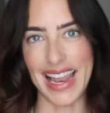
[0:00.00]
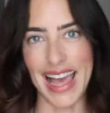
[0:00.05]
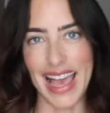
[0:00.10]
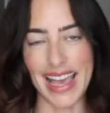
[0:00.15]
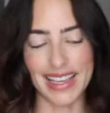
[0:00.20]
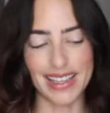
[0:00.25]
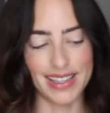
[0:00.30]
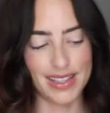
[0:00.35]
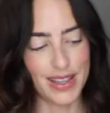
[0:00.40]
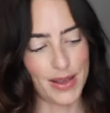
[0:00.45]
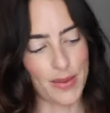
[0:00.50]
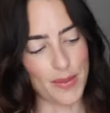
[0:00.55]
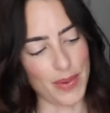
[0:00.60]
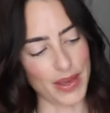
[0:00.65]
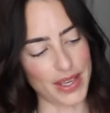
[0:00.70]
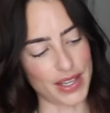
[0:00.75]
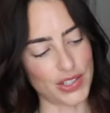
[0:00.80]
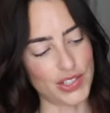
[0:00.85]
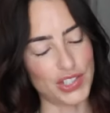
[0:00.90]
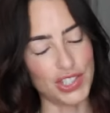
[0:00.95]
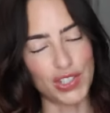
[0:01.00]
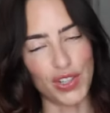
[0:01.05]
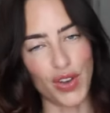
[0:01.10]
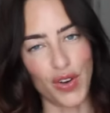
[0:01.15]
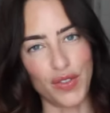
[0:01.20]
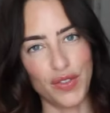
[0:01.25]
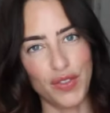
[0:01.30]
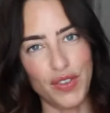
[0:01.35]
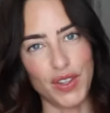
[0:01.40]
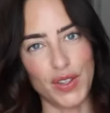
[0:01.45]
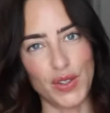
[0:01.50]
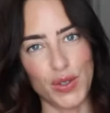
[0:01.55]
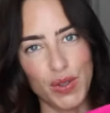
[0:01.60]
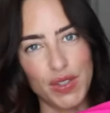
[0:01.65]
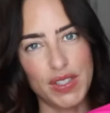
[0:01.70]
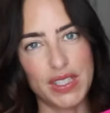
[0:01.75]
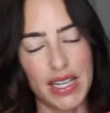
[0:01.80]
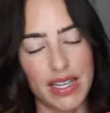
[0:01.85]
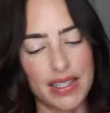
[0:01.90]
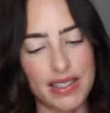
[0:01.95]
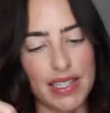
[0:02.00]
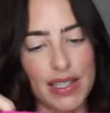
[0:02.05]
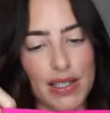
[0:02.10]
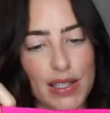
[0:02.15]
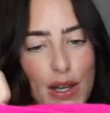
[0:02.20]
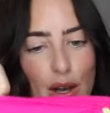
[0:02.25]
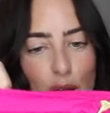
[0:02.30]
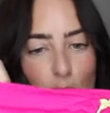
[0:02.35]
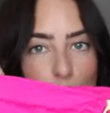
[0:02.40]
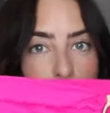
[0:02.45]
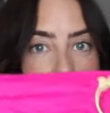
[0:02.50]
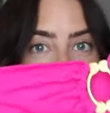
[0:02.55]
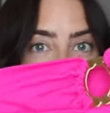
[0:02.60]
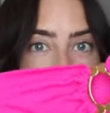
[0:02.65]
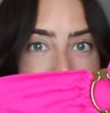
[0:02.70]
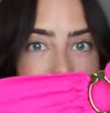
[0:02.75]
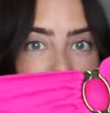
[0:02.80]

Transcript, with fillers: leg because she's gone for the sort of 60s look, but I think